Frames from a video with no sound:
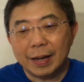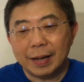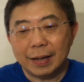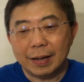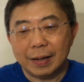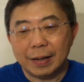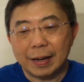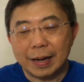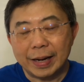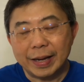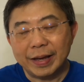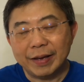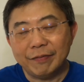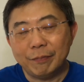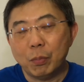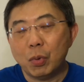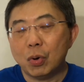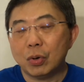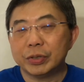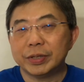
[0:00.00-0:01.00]
I
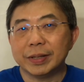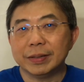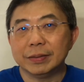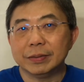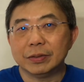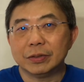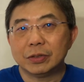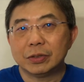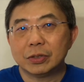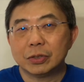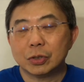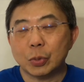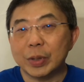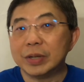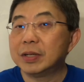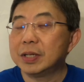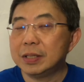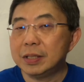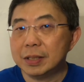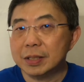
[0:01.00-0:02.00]
have more than
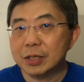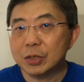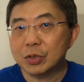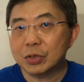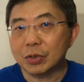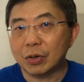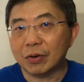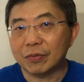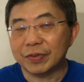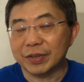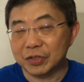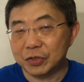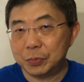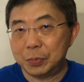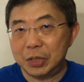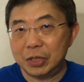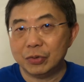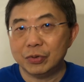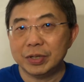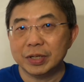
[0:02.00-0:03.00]
20 years of
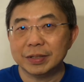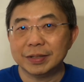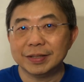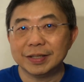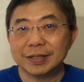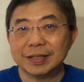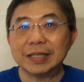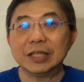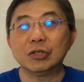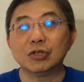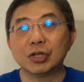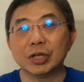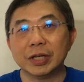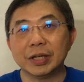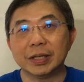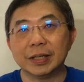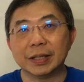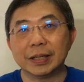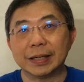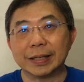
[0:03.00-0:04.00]
experience
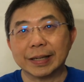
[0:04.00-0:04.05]
teaching